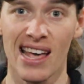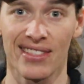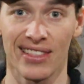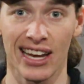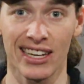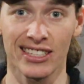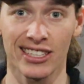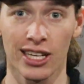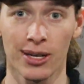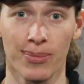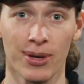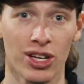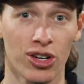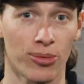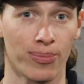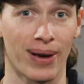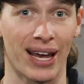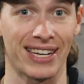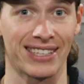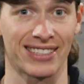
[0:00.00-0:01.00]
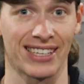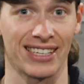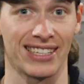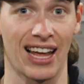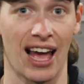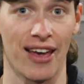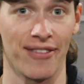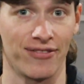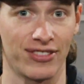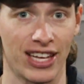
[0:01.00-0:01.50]
That's going to be your baits that
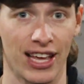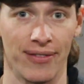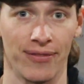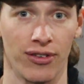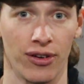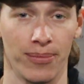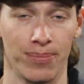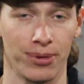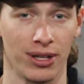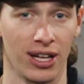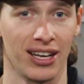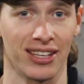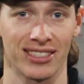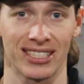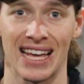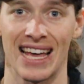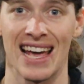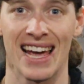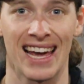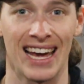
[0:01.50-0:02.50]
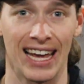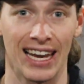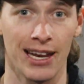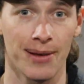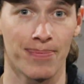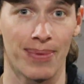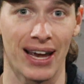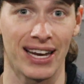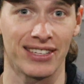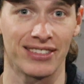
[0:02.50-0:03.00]
dive 10 foot plus. Any
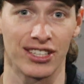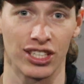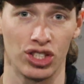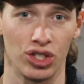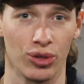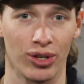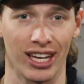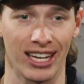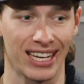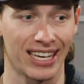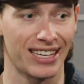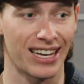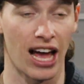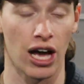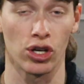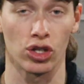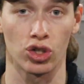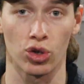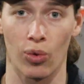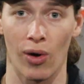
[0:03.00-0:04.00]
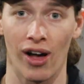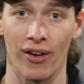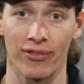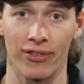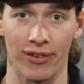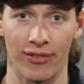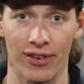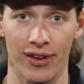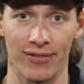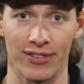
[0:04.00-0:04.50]
baits that you can get down 12
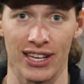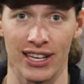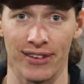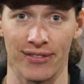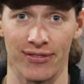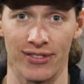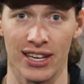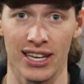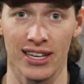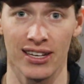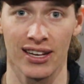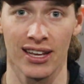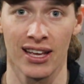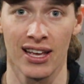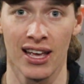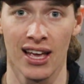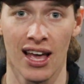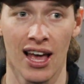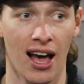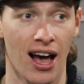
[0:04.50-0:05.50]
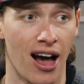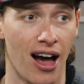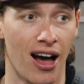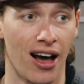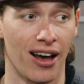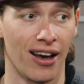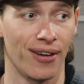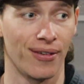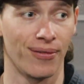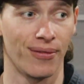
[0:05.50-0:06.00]
to 15 feet,
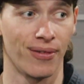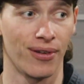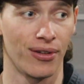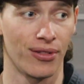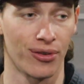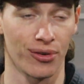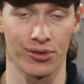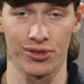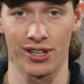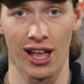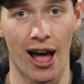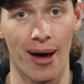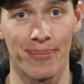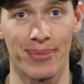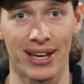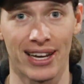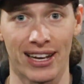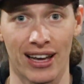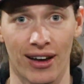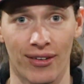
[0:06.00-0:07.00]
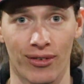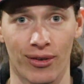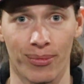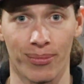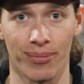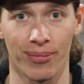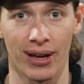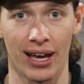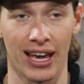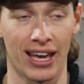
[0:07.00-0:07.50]
there's not many of
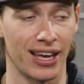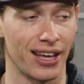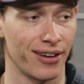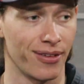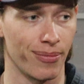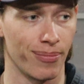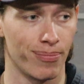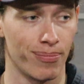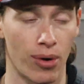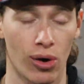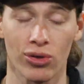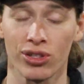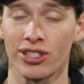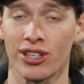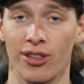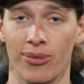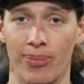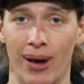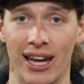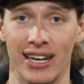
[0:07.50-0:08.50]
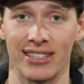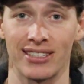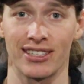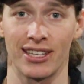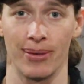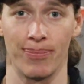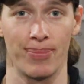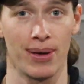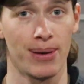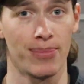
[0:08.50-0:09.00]
them, and most of the baits
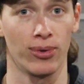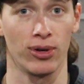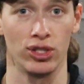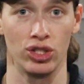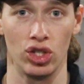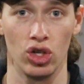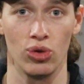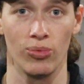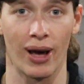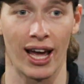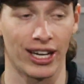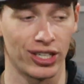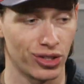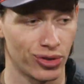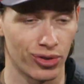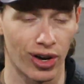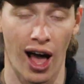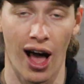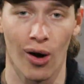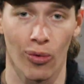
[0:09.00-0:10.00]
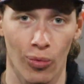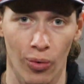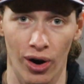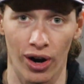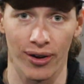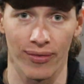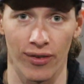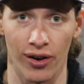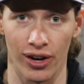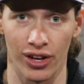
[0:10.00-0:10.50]
that people do make do not
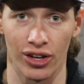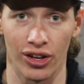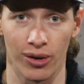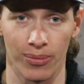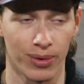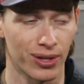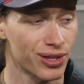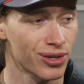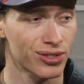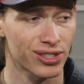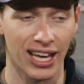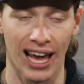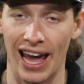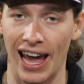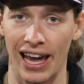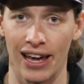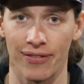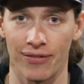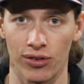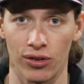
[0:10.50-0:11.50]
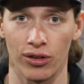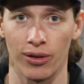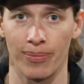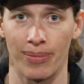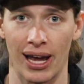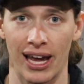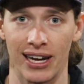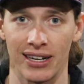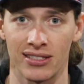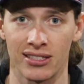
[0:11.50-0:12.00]
work very good, but there's a handful of
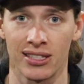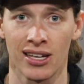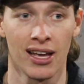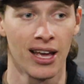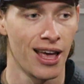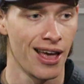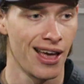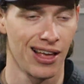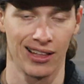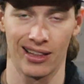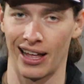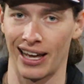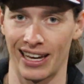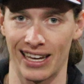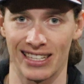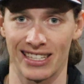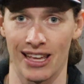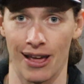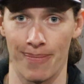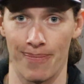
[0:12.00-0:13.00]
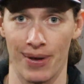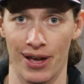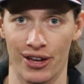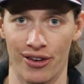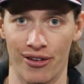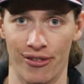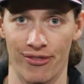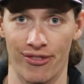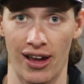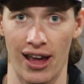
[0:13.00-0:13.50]
baits. Like I said,
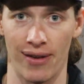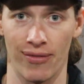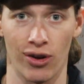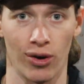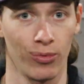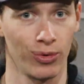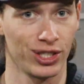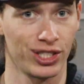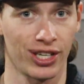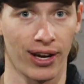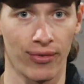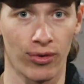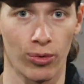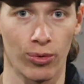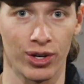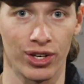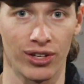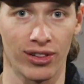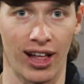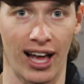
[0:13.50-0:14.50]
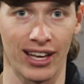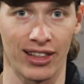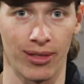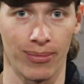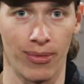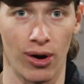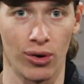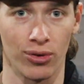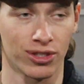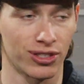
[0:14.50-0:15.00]
pick your favorite. Whichever one you like the
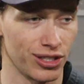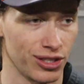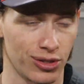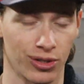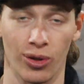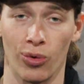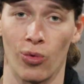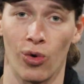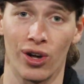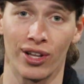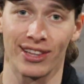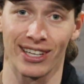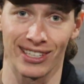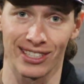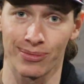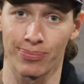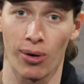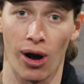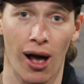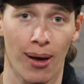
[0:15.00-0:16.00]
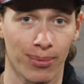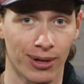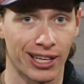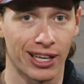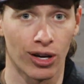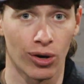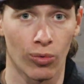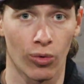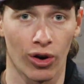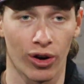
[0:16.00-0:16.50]
most is the one that's probably
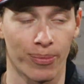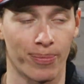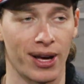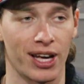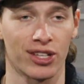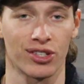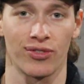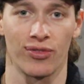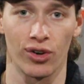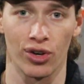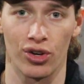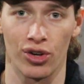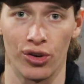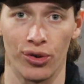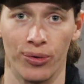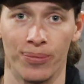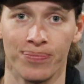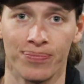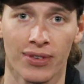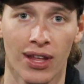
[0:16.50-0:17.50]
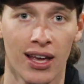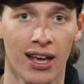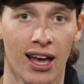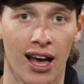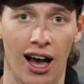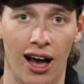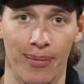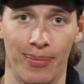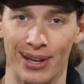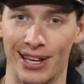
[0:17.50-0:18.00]
going to work best for you.
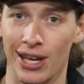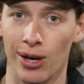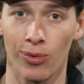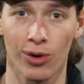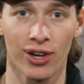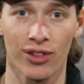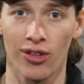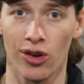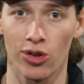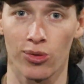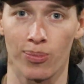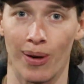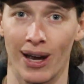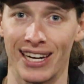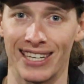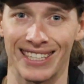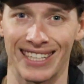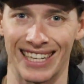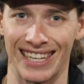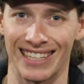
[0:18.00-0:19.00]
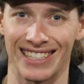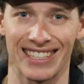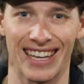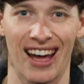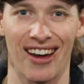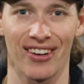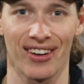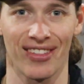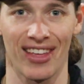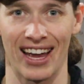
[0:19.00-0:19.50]
But get one of those baits that gets
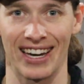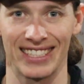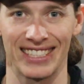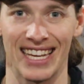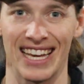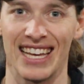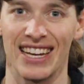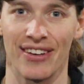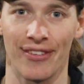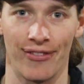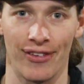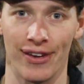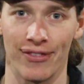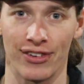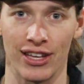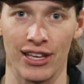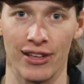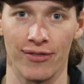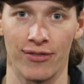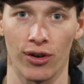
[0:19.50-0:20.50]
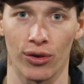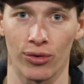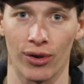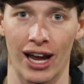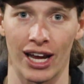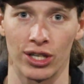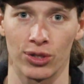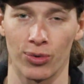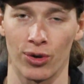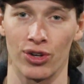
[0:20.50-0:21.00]
down to that 10 to 15 foot
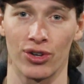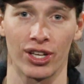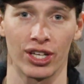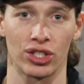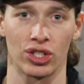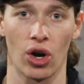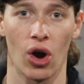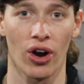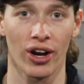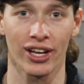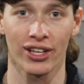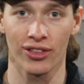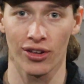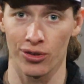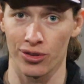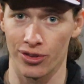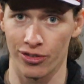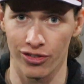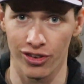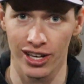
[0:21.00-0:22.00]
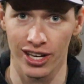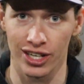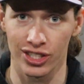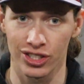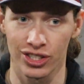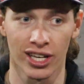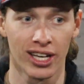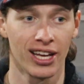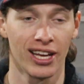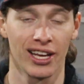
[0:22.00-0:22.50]
range, where you can target those fish